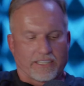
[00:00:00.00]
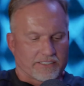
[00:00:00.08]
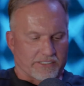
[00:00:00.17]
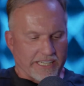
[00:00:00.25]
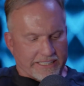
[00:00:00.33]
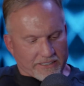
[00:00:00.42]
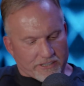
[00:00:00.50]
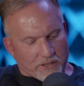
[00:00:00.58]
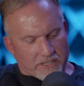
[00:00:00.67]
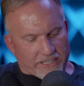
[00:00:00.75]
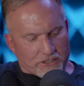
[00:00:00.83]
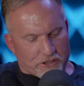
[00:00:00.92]
sticking to
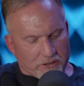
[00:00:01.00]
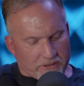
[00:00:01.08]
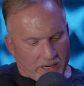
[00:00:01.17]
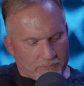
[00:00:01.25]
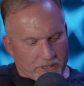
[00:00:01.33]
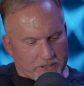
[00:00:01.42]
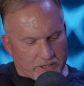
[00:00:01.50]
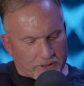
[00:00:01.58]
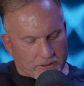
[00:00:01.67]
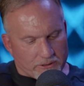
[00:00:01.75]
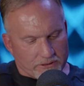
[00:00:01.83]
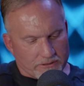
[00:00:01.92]
the issue, number
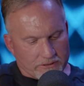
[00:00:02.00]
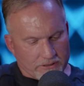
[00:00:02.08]
two.